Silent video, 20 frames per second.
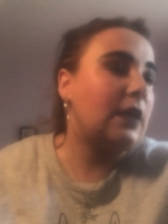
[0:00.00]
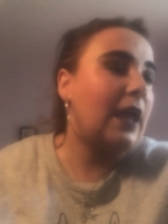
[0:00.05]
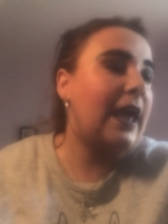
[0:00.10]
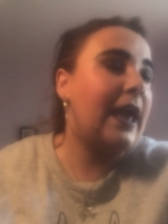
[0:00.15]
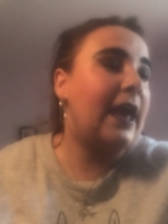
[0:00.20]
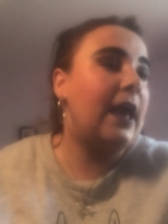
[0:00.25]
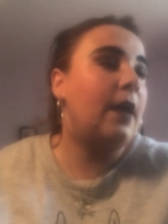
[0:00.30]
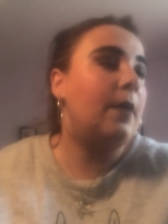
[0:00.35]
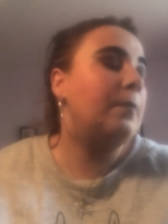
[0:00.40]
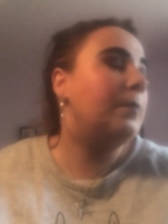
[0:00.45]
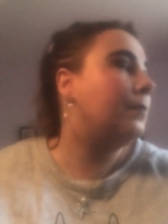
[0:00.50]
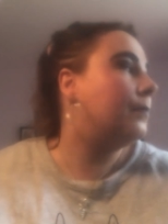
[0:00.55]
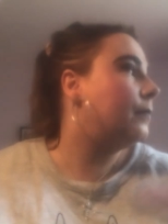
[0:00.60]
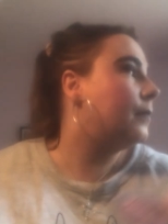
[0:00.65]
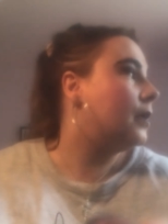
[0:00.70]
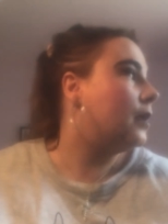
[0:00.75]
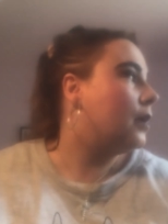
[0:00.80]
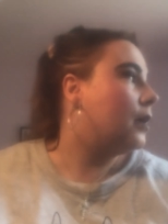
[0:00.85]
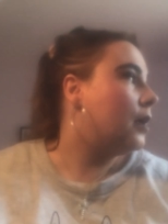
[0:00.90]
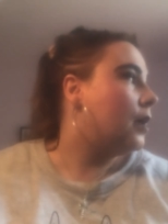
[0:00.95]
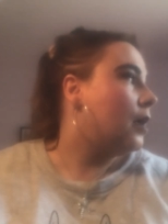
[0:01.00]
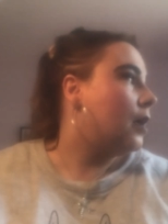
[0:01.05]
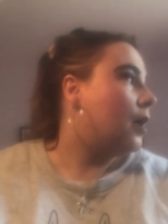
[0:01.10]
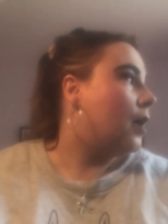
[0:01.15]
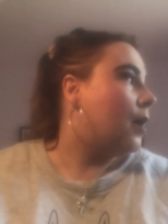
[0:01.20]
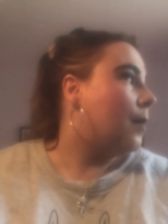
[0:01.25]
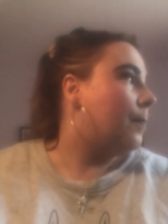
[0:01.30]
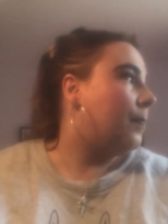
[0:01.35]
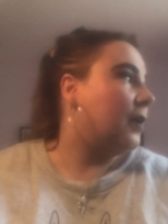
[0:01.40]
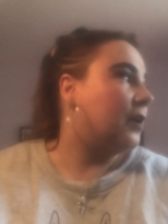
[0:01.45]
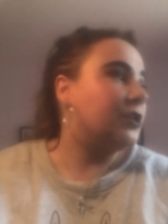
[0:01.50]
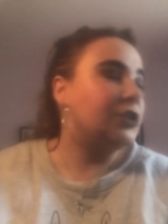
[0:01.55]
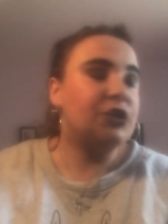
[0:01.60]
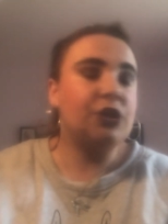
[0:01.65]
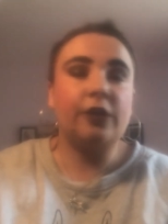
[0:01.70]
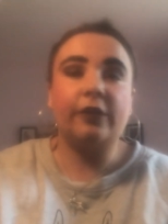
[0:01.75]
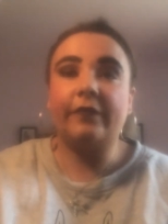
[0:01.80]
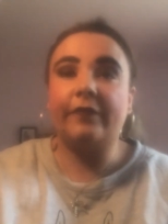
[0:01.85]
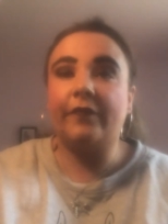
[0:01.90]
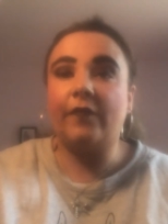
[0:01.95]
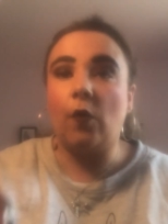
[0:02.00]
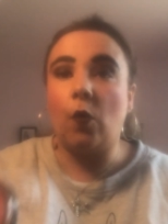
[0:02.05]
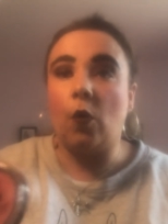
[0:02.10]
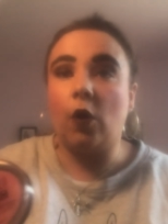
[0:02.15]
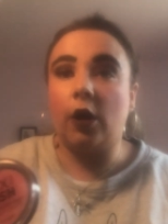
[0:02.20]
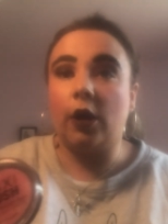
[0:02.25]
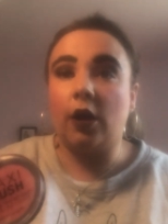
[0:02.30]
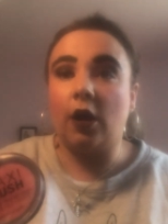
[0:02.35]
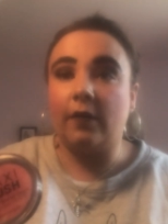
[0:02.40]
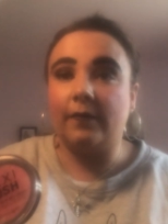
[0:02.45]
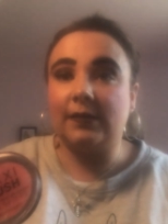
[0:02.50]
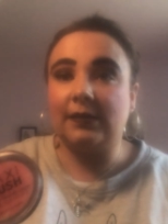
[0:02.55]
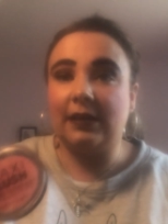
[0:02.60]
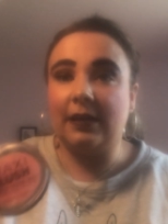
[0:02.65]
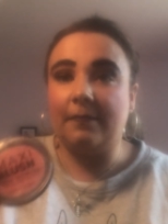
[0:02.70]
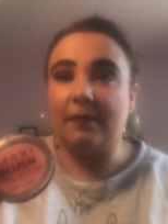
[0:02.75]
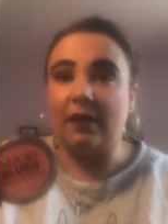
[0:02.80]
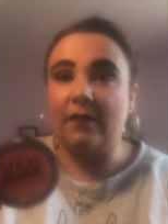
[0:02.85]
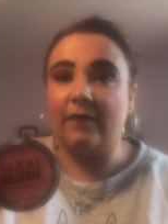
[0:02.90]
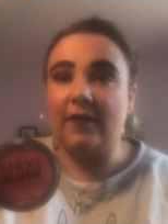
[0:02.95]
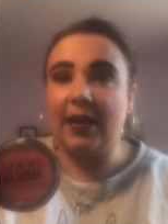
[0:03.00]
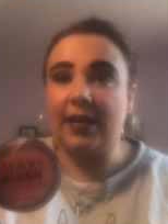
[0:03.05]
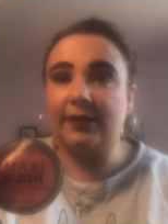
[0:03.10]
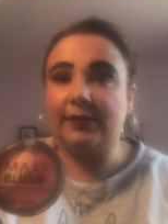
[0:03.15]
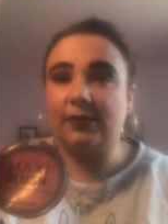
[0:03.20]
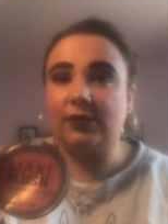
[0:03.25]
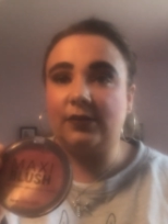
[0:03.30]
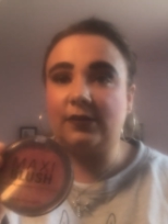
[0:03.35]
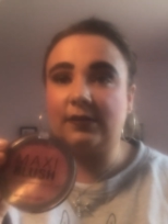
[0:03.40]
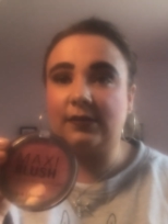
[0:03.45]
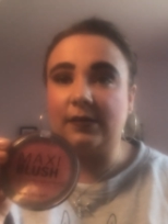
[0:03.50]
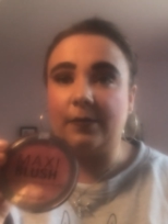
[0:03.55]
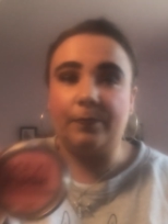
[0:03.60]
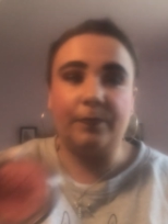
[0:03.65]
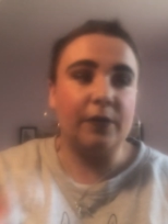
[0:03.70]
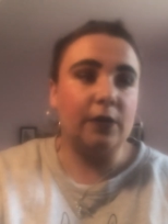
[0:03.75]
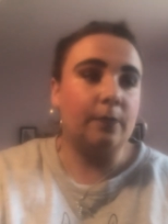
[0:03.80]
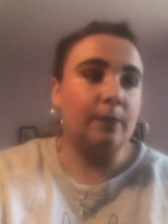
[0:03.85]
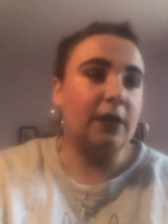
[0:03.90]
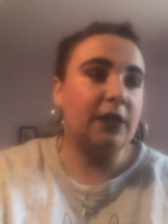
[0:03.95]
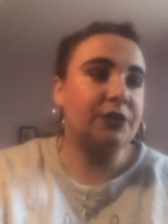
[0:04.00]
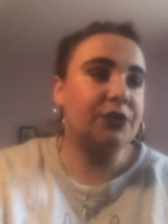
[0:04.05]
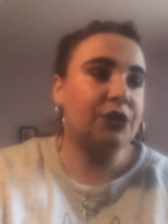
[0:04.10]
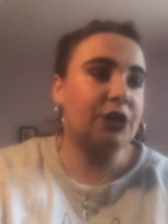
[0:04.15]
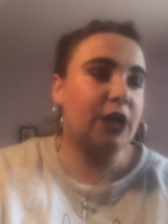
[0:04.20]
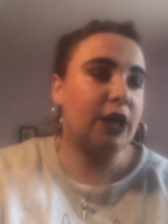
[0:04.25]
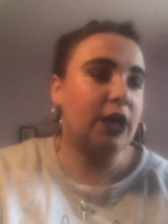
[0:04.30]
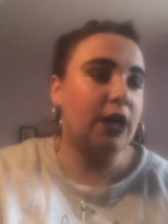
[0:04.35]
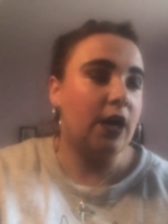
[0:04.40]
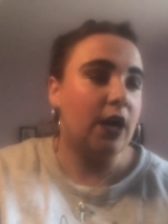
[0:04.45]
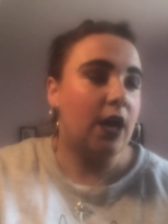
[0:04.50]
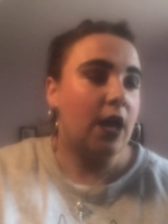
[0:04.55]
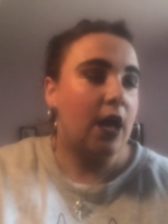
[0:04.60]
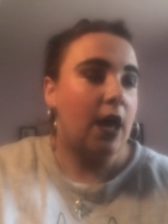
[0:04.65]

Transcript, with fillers: Um, blusher for obviously my face, just simple blusher.